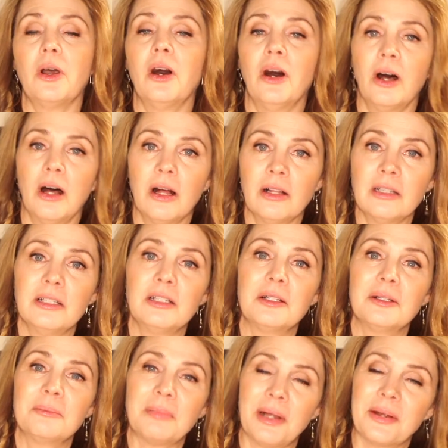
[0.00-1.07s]
all
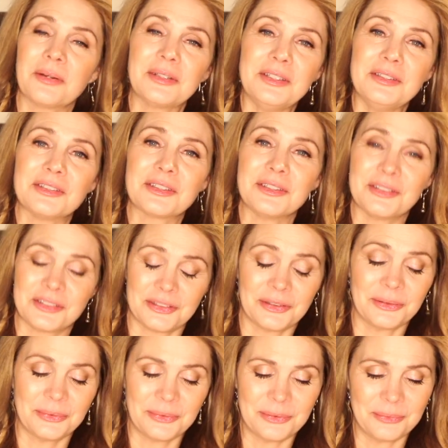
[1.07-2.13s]
parties
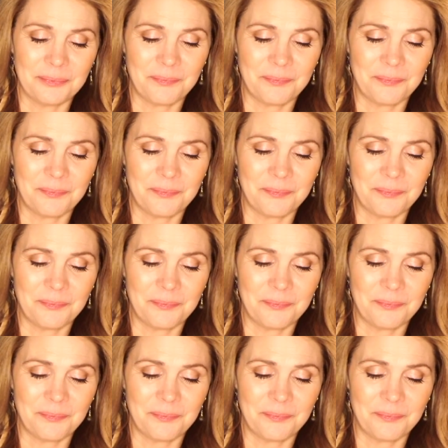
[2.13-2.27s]
concerned.